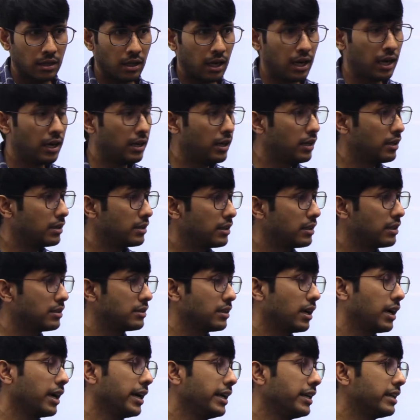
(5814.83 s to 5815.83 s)
And there is
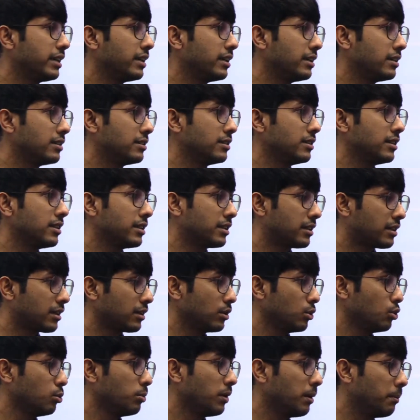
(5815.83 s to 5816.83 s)
a high tendency that
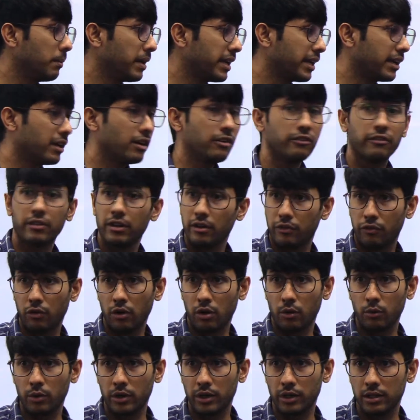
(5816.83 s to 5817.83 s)
you may make it a way
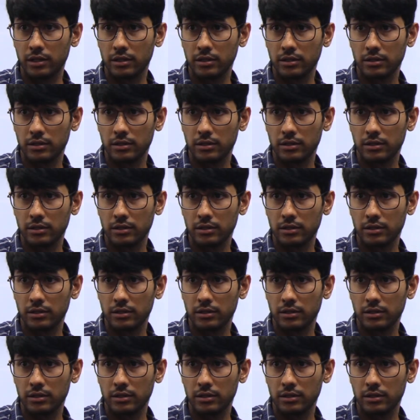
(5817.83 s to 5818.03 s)
forward.